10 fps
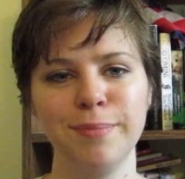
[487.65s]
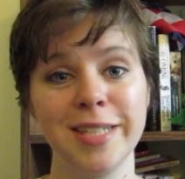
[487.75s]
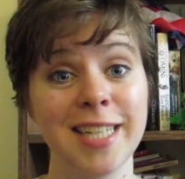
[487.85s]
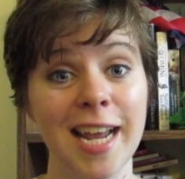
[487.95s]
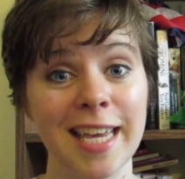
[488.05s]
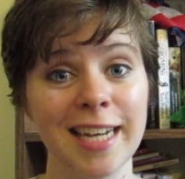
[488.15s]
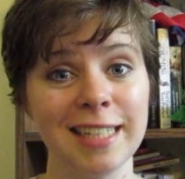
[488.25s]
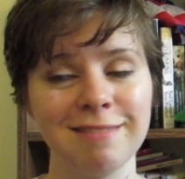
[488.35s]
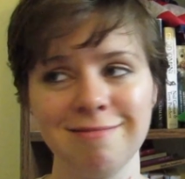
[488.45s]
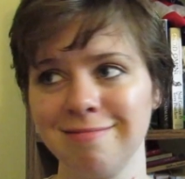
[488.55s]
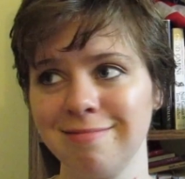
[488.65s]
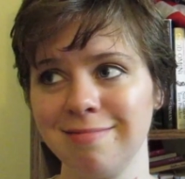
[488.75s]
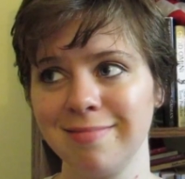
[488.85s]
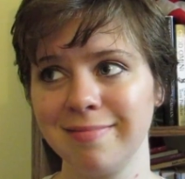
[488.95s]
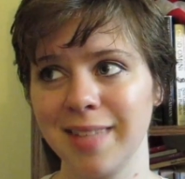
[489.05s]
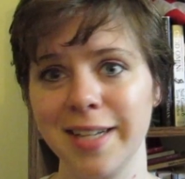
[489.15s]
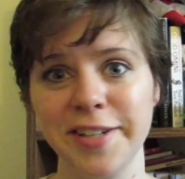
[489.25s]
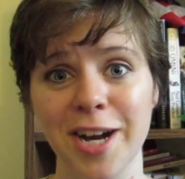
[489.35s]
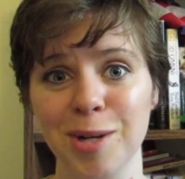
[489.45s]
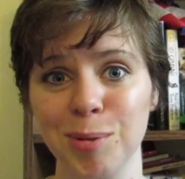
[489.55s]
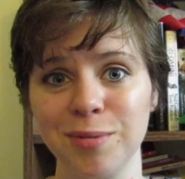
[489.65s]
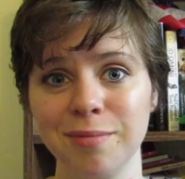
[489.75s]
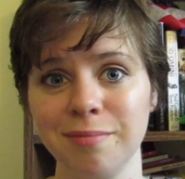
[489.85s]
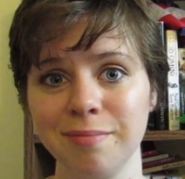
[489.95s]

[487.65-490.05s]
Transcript: Mistaken, unknown,